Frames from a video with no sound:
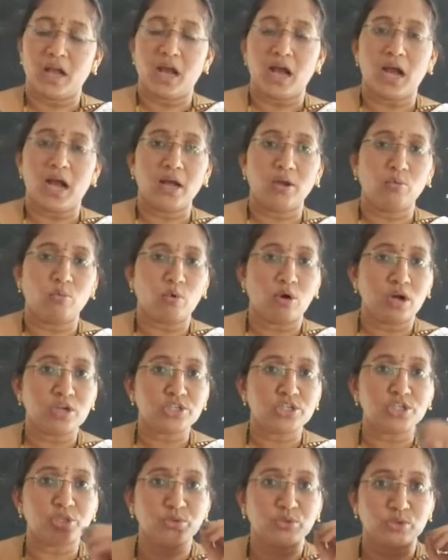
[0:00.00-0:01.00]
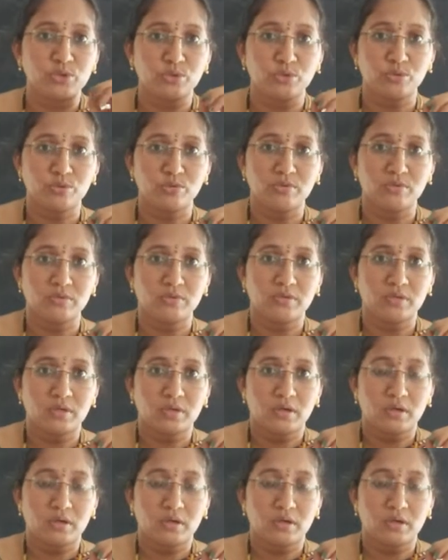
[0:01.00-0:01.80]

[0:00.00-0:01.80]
I want you to